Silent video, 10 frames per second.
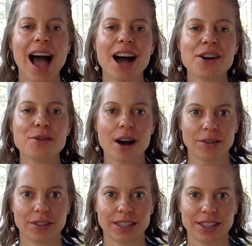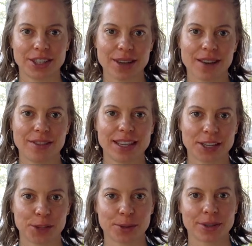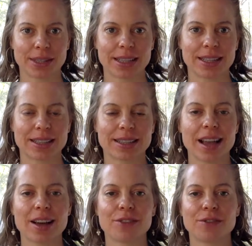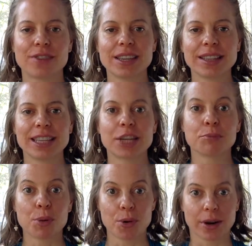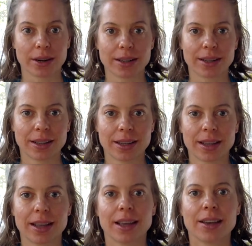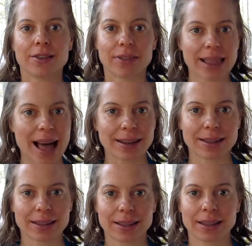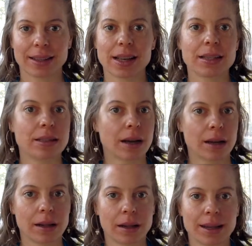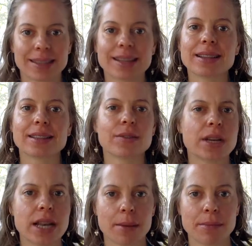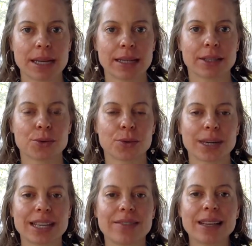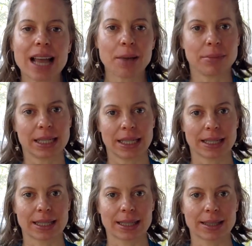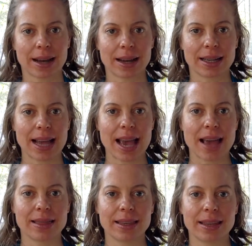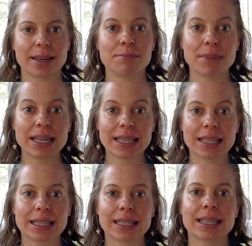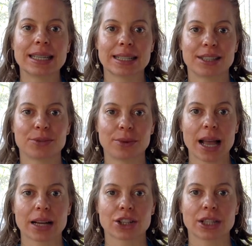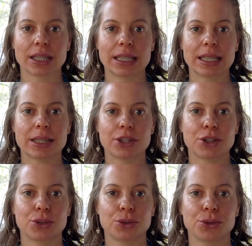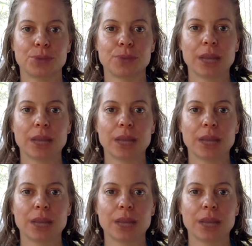How often do you have the experience of feeling bored, flat, dull, a sense of numbness, or even emptiness inside, and the immediate instant reaction is to